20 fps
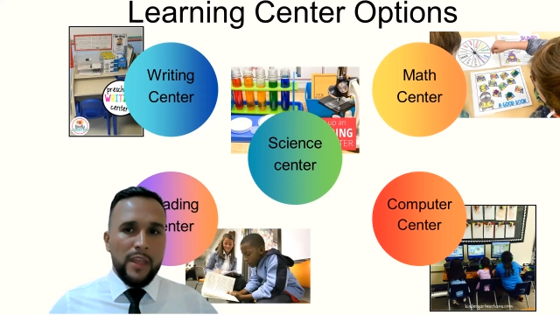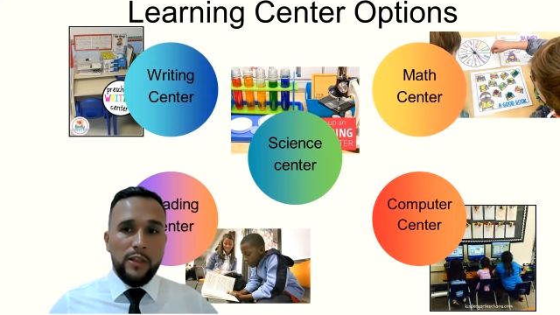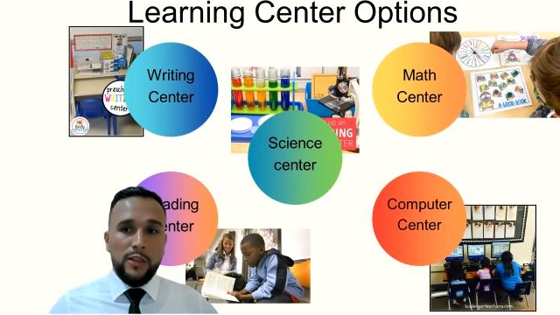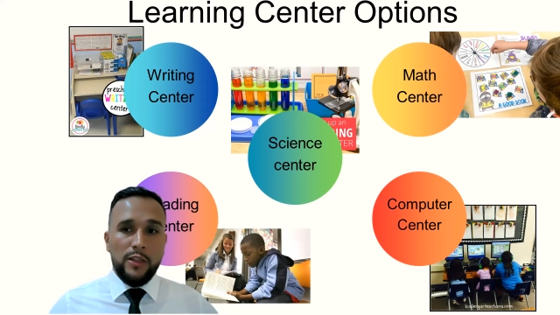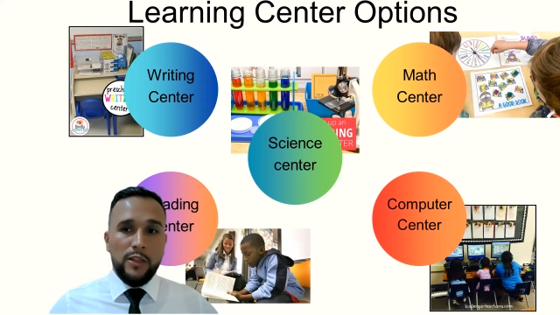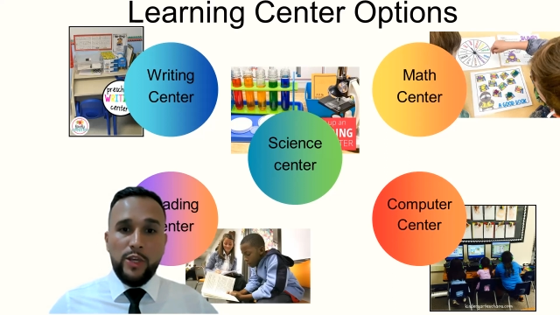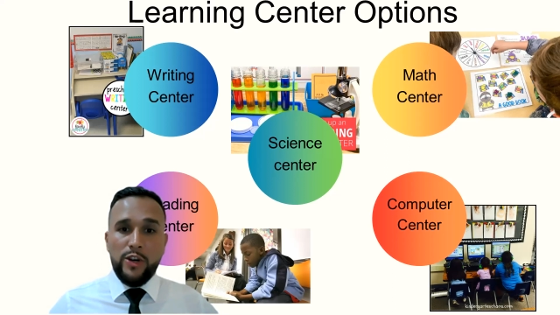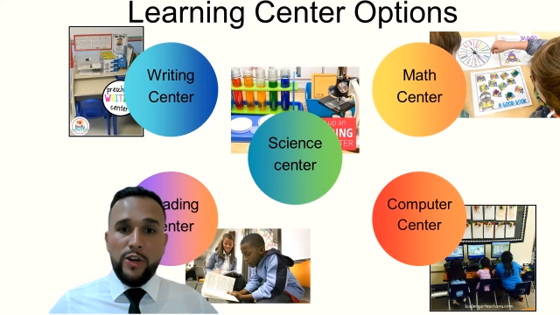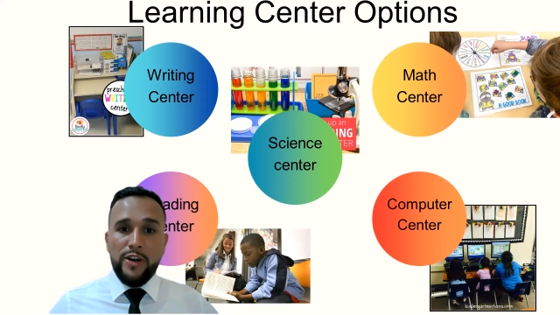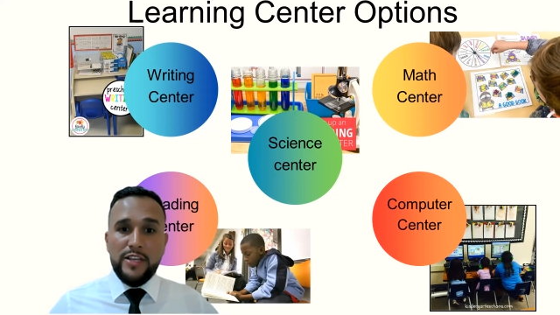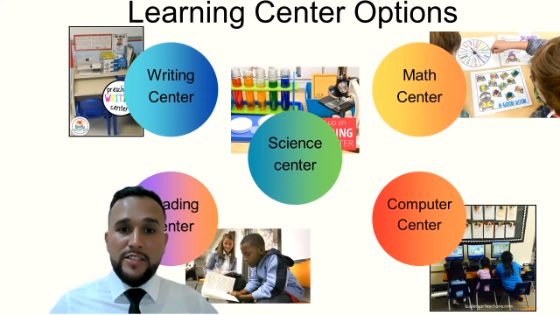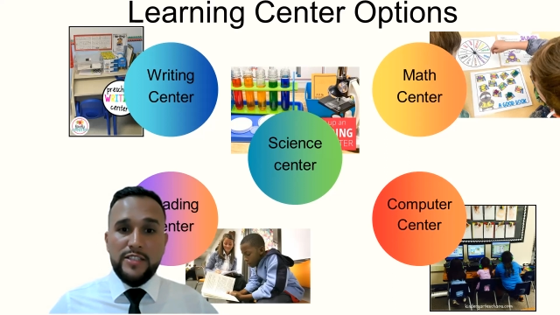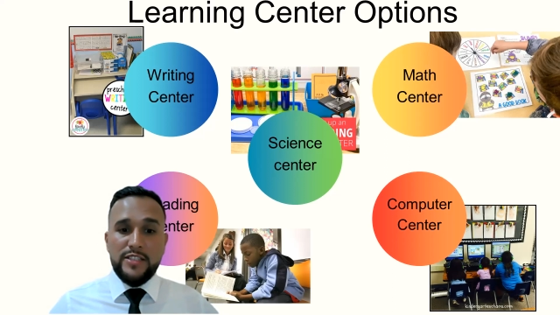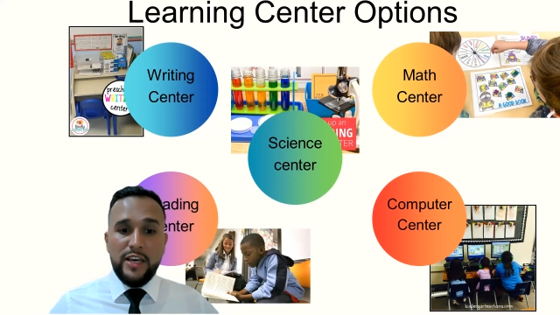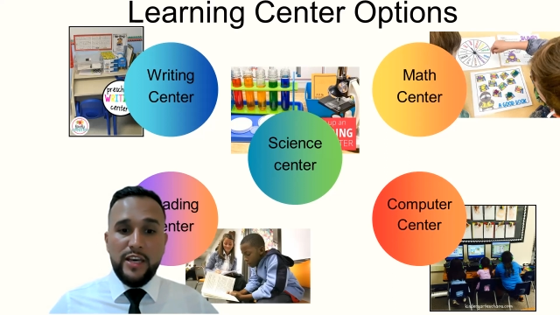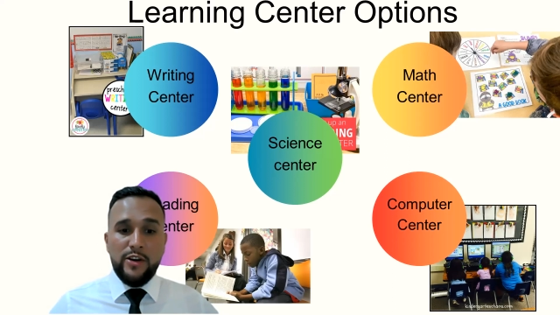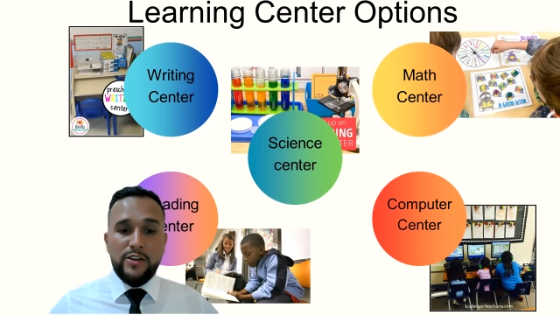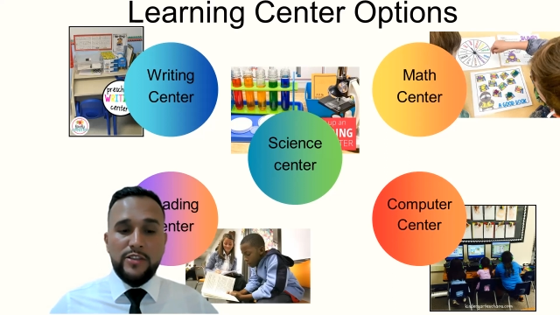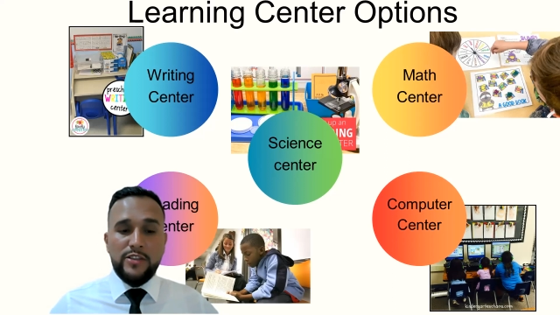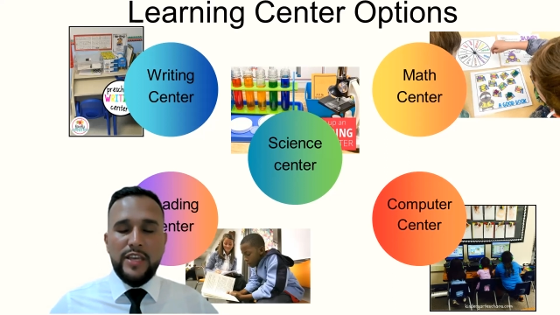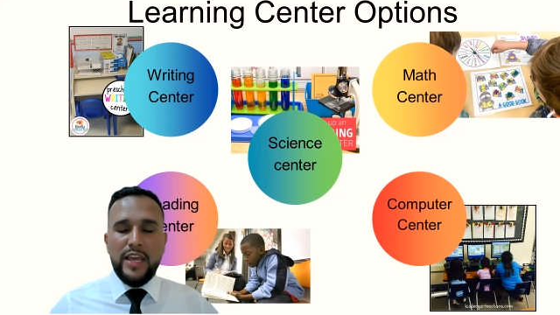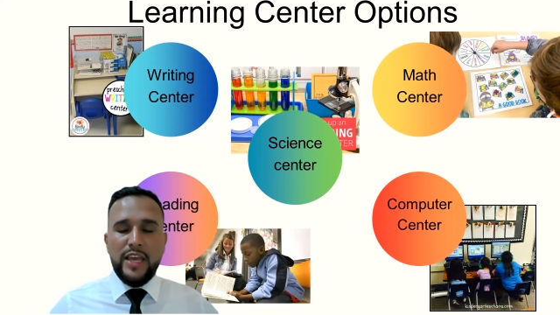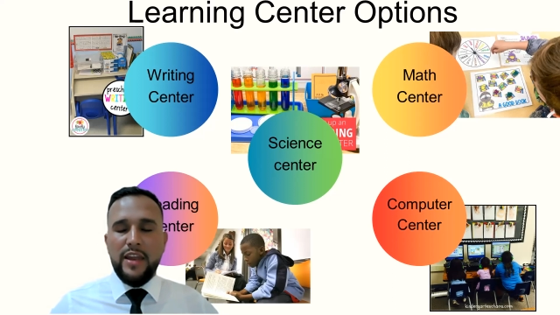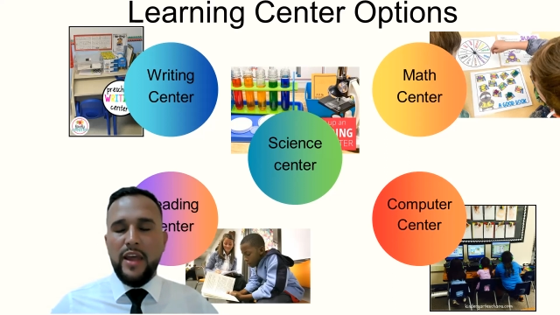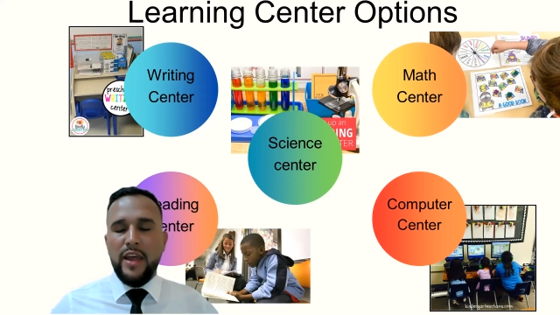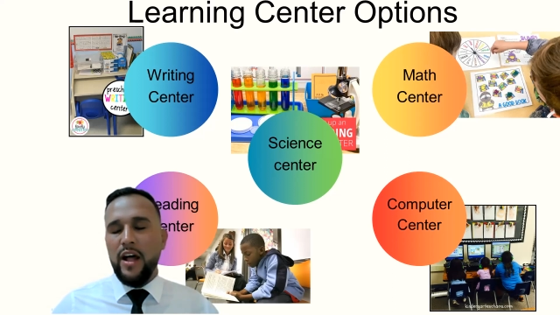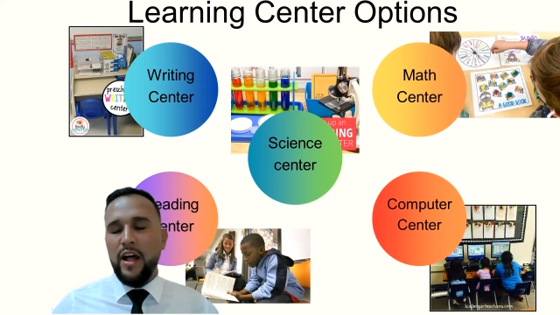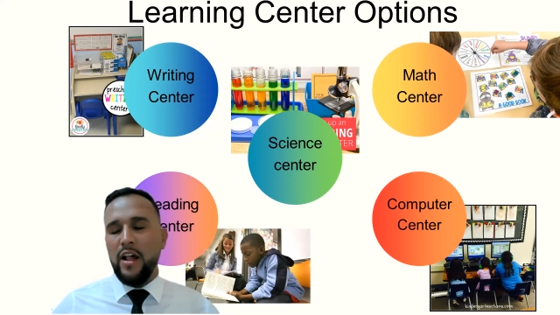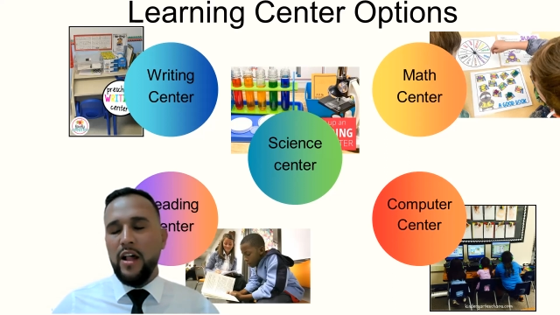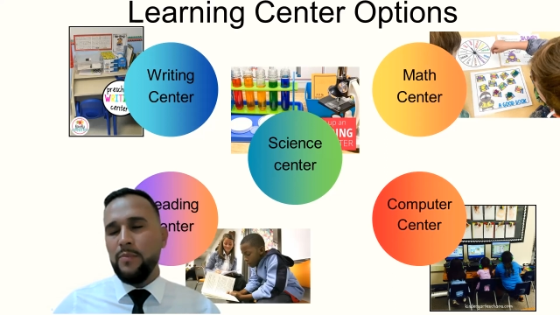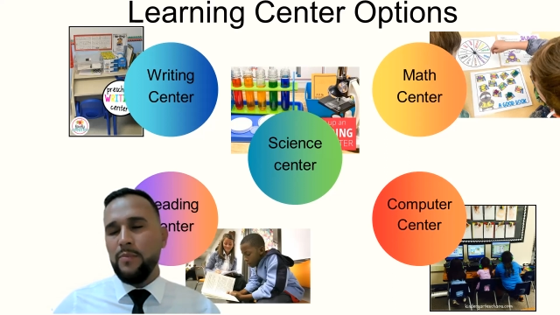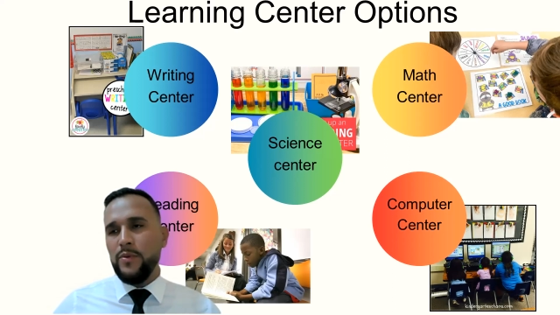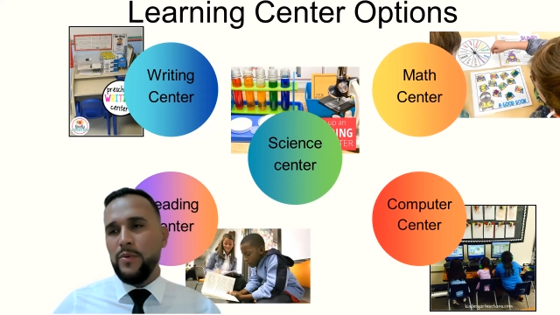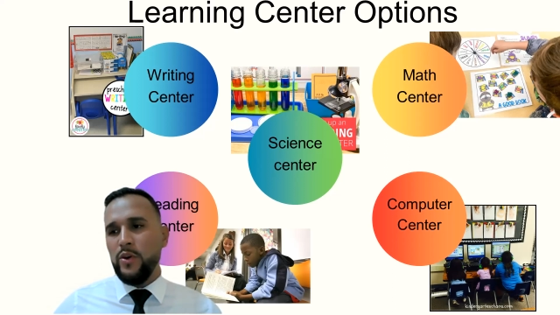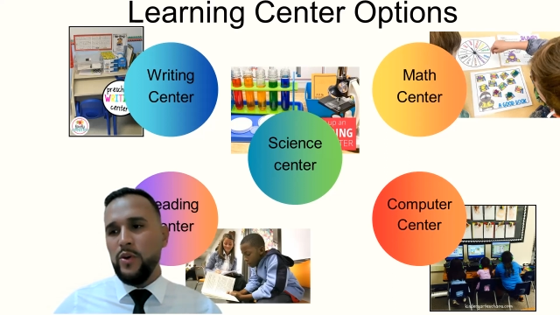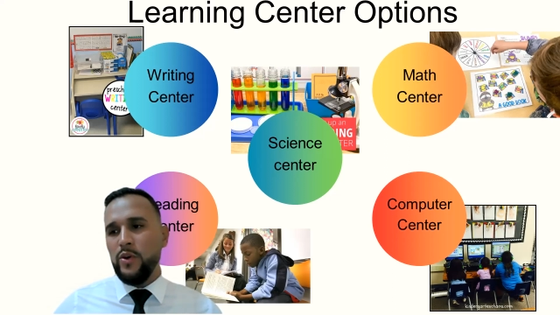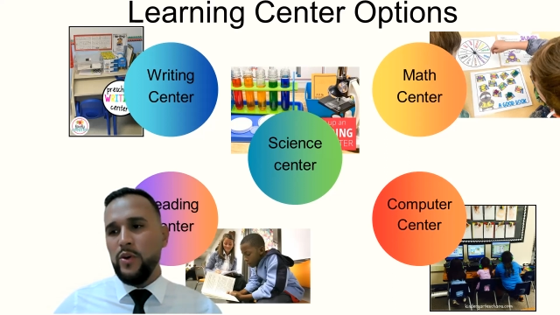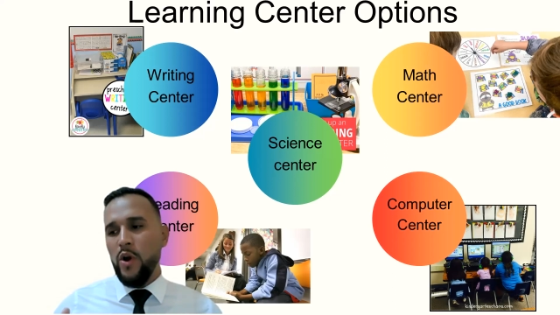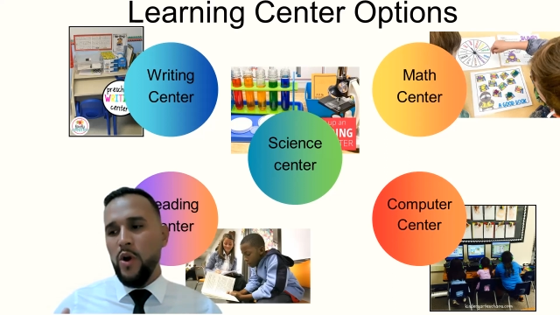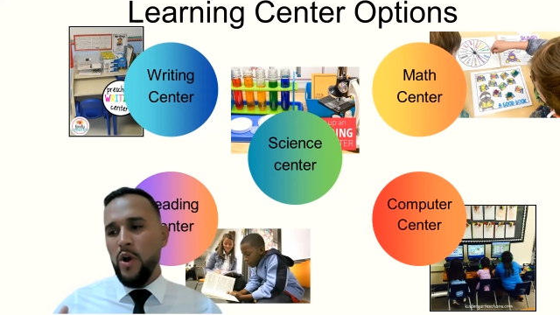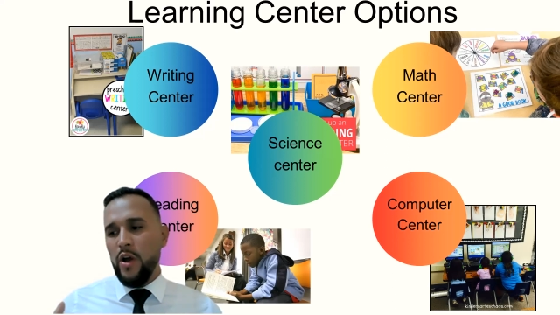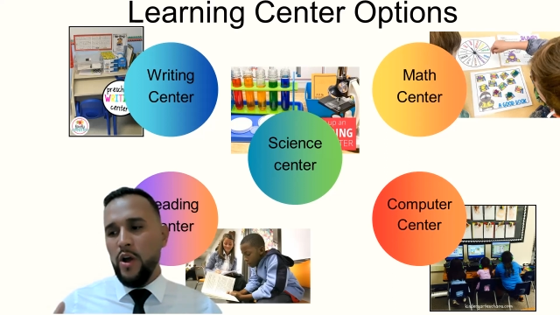Learning centers can help you